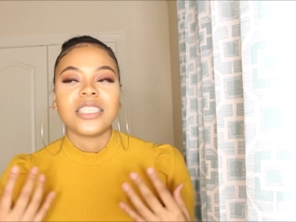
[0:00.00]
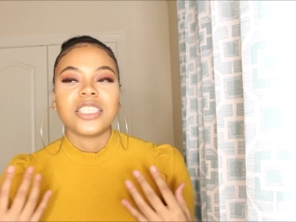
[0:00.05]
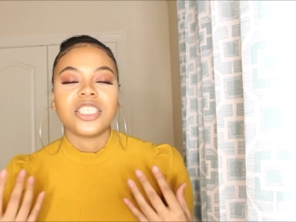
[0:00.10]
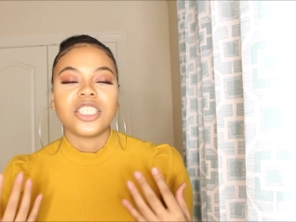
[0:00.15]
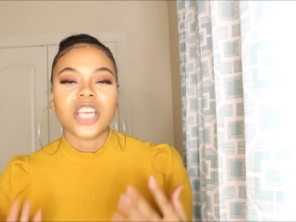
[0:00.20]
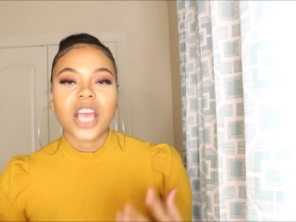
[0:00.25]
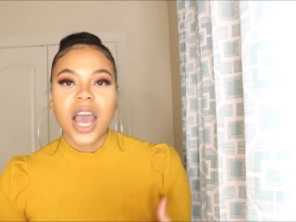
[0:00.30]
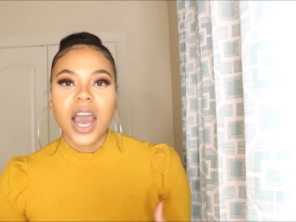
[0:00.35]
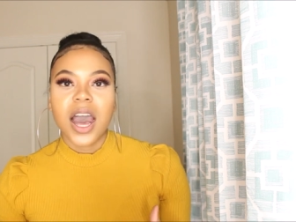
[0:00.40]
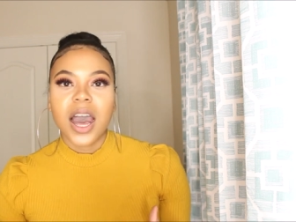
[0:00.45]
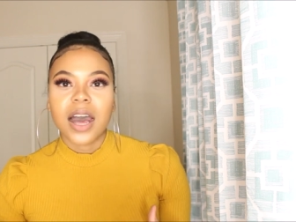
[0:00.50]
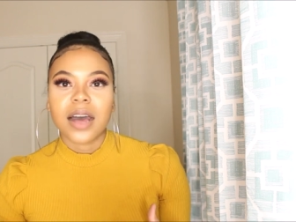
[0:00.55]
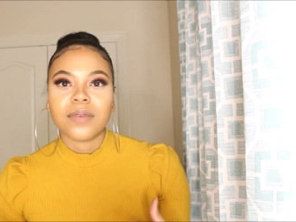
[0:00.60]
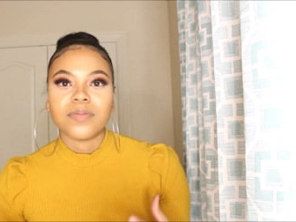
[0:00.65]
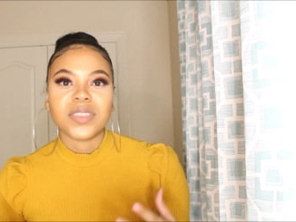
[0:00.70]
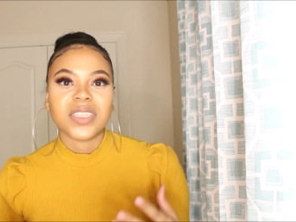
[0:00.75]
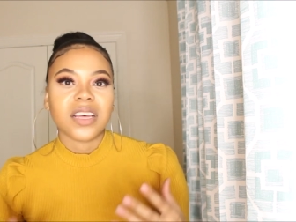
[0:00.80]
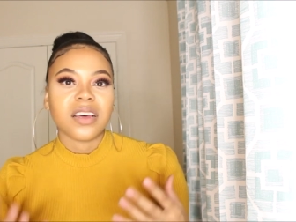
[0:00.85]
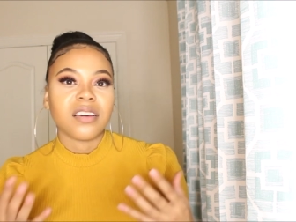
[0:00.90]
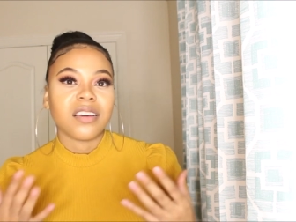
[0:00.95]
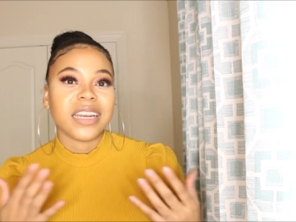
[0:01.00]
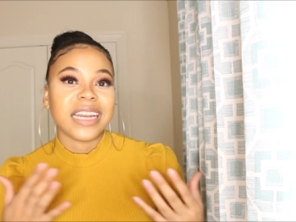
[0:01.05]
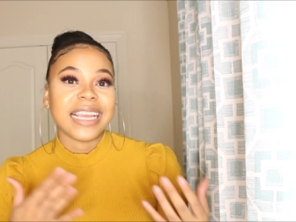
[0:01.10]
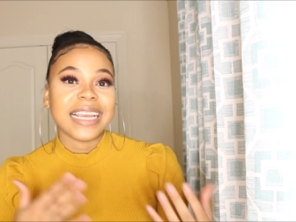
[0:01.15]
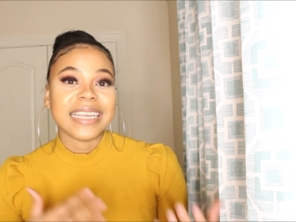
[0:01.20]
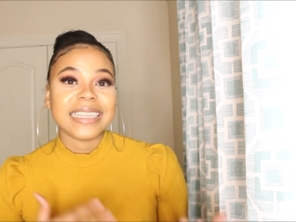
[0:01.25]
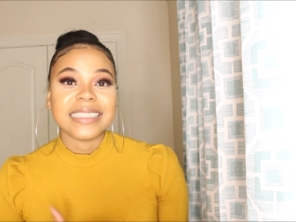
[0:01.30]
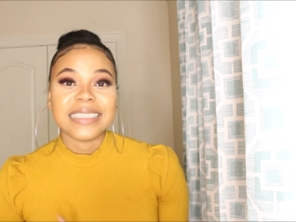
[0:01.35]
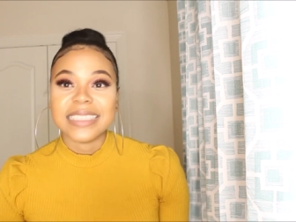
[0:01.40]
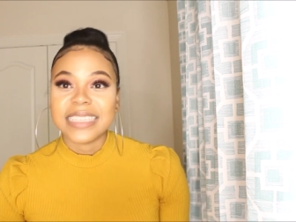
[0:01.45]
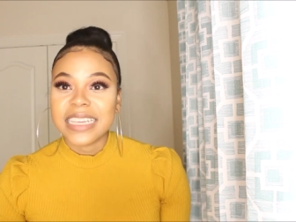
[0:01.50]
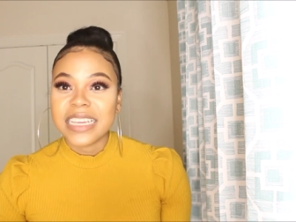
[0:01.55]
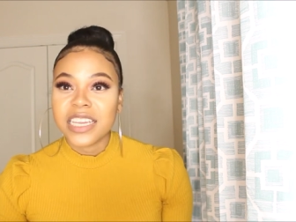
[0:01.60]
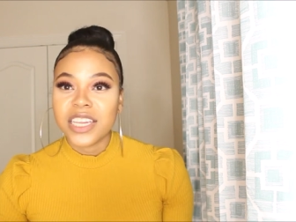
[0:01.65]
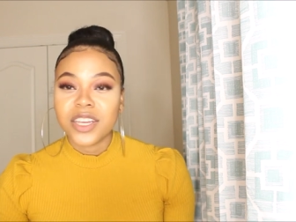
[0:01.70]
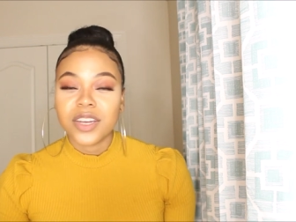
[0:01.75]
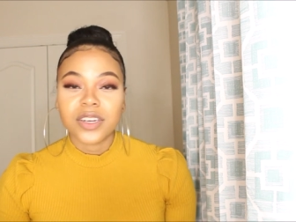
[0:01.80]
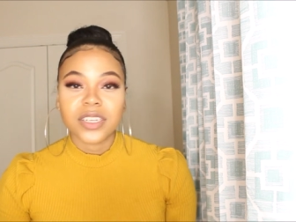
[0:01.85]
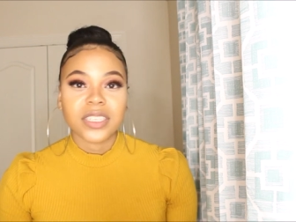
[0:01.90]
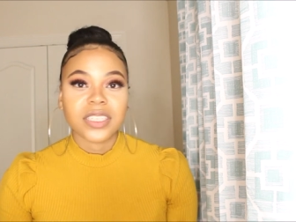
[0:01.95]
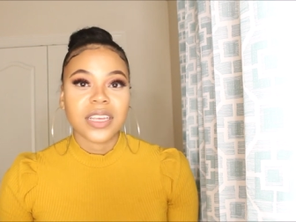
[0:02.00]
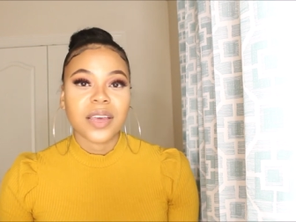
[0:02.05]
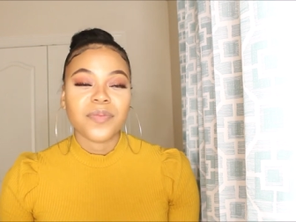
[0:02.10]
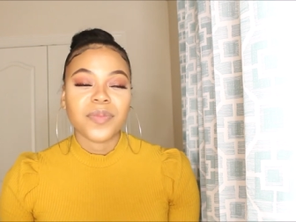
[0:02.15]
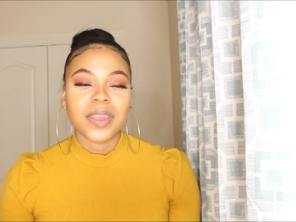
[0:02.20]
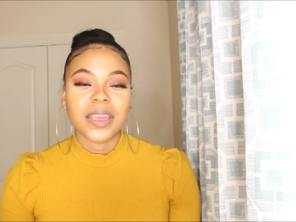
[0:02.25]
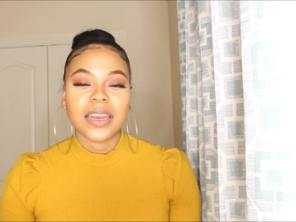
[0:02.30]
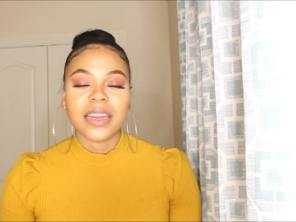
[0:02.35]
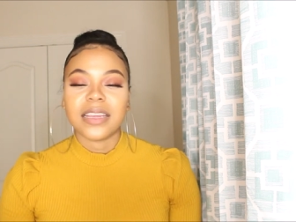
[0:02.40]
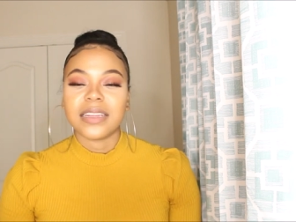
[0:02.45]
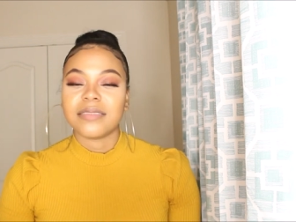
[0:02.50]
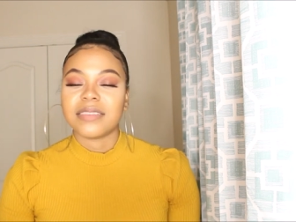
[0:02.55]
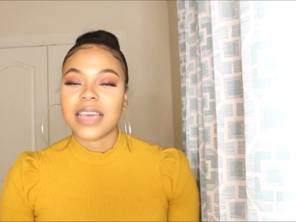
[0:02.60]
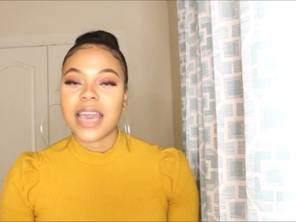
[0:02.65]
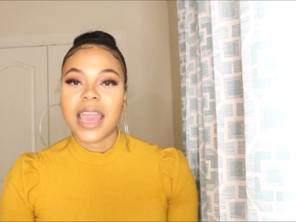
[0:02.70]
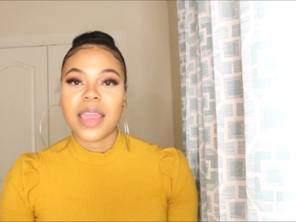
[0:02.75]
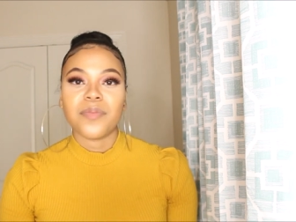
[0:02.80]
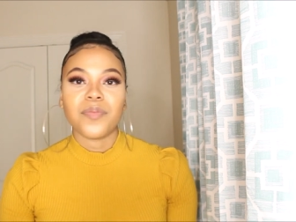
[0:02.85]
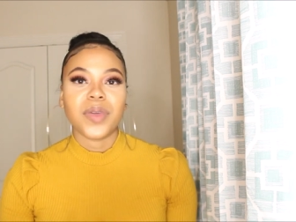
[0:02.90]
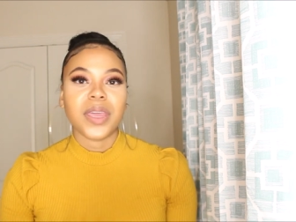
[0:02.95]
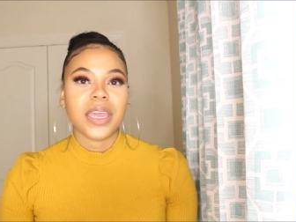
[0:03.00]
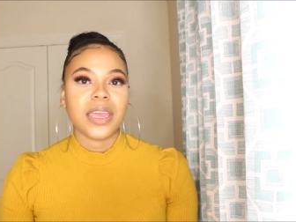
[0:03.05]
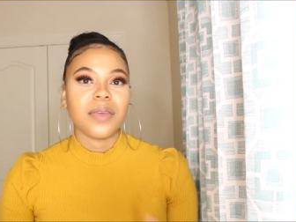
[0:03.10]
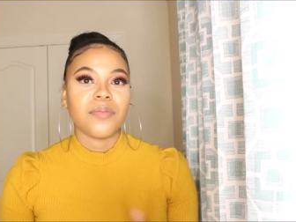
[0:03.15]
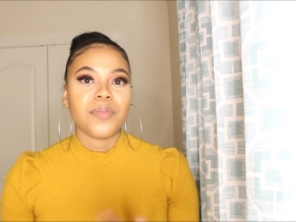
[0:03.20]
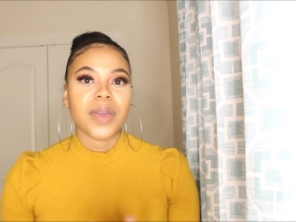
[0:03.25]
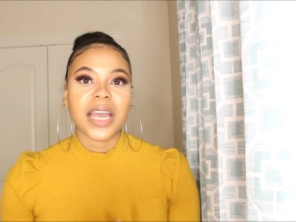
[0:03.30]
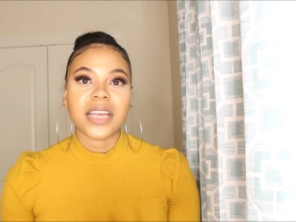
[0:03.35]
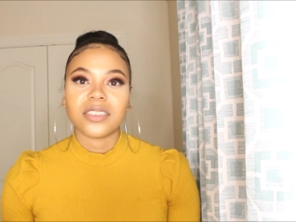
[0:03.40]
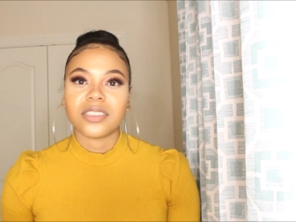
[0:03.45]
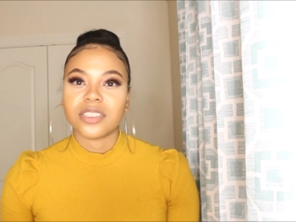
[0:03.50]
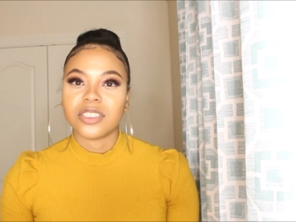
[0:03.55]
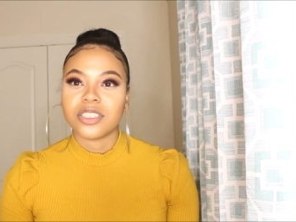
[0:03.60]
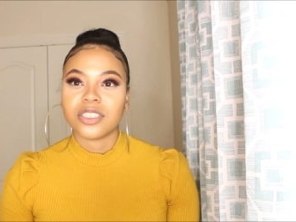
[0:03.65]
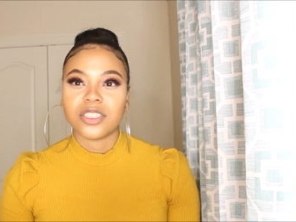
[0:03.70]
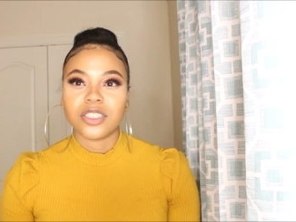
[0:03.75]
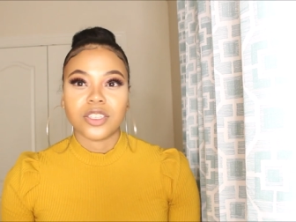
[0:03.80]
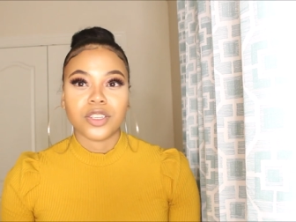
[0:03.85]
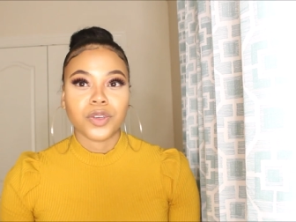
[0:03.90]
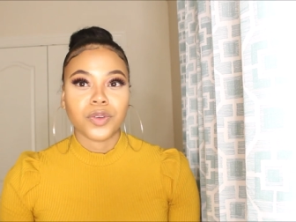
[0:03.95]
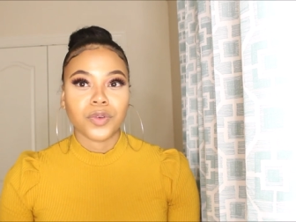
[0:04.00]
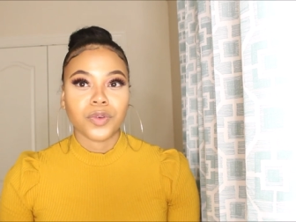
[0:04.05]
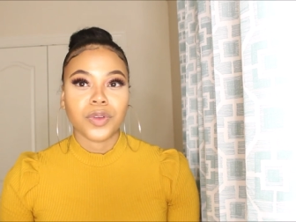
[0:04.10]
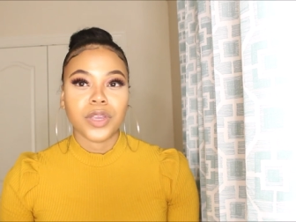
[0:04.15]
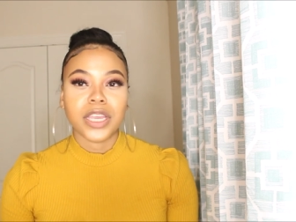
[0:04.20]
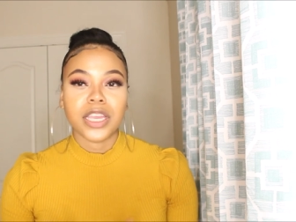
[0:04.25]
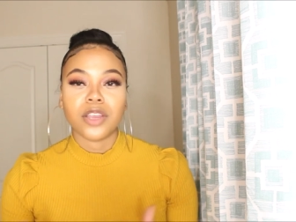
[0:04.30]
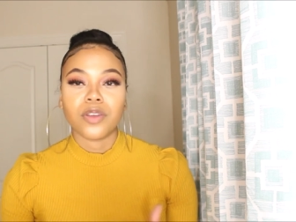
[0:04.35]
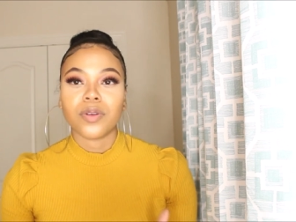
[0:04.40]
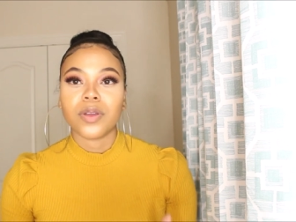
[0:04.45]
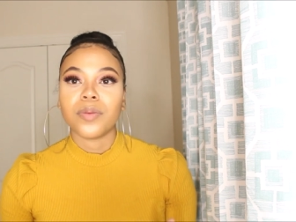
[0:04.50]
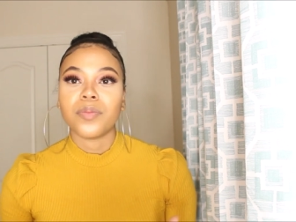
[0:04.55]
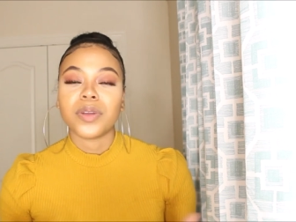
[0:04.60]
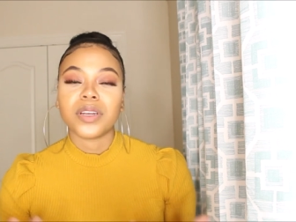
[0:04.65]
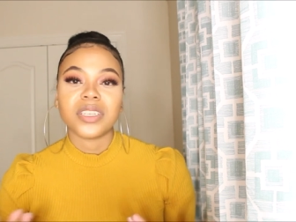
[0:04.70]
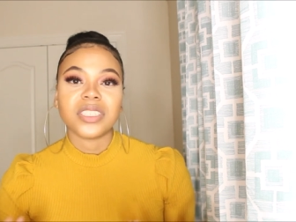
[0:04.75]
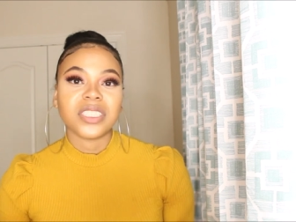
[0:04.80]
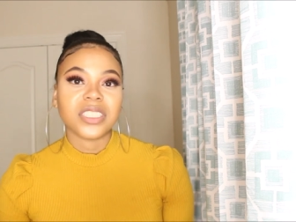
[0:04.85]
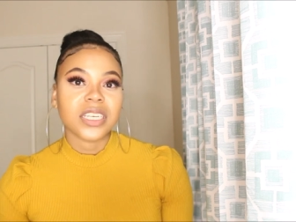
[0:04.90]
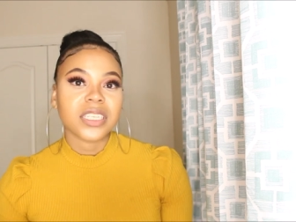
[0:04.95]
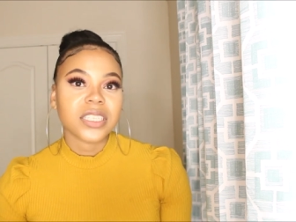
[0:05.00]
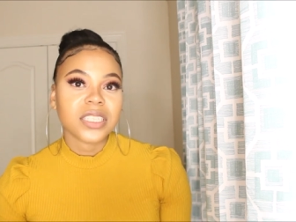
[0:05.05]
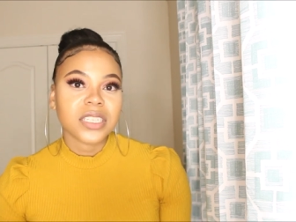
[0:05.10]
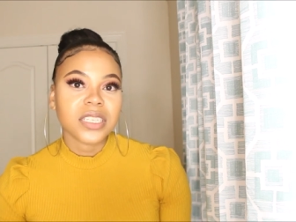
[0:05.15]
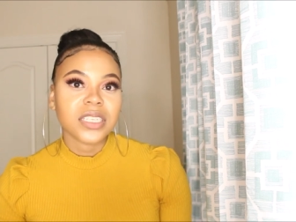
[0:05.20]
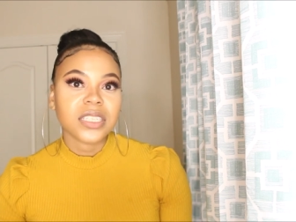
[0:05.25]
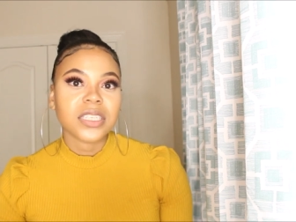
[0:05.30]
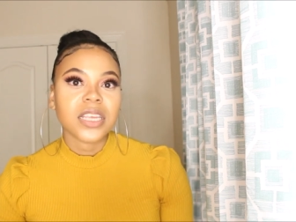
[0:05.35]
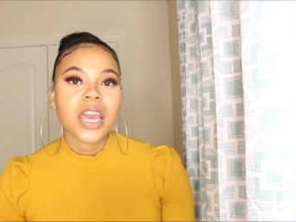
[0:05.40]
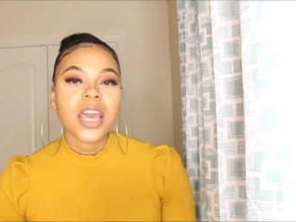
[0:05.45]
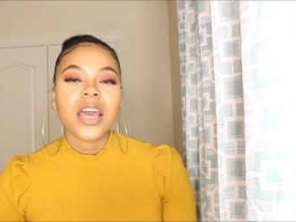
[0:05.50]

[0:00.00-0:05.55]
jobs on Indeed or something and type in bachelor's degree in criminal justice,